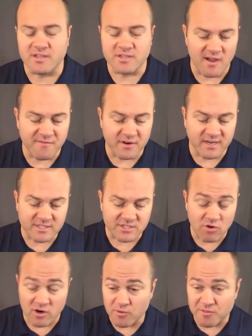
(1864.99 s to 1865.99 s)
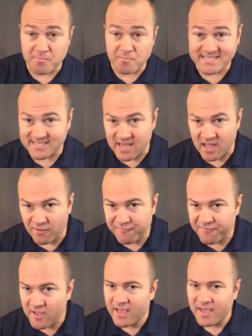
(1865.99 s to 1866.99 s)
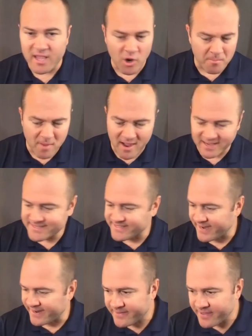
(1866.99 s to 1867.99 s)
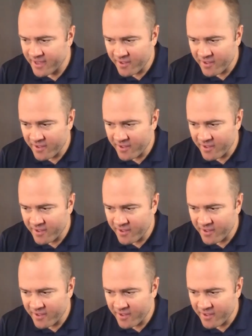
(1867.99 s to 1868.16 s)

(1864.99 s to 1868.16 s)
sovereign is start with myself, you know, mindset,